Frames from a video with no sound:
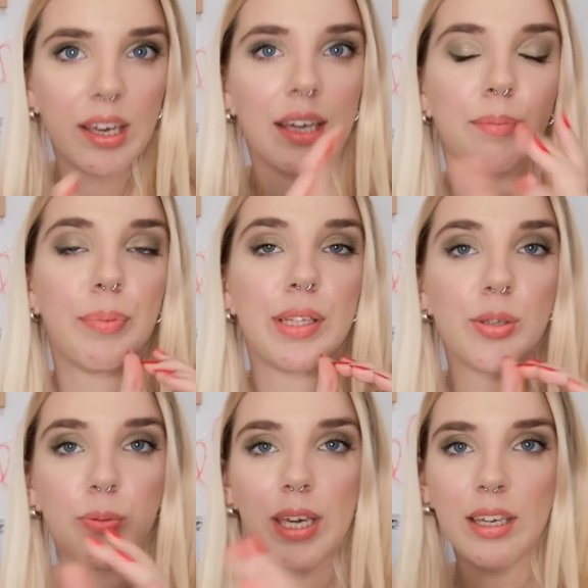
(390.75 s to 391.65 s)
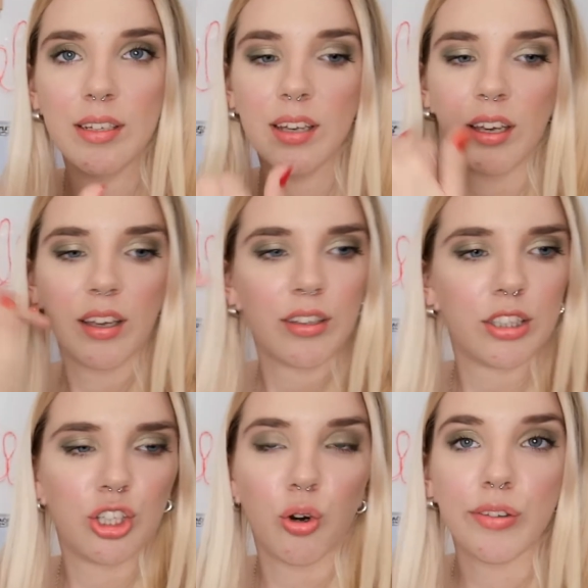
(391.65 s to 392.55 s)
in between
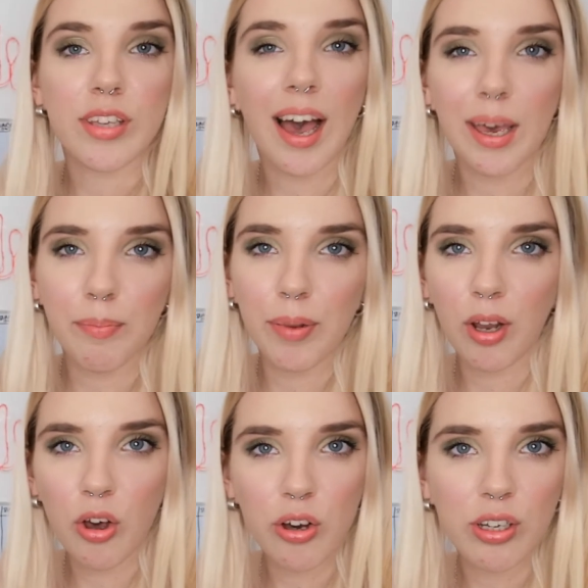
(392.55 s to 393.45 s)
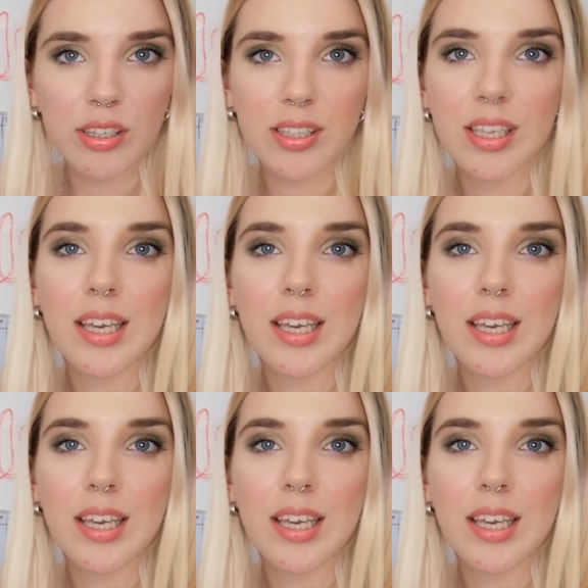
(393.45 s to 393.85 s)
your time blocks,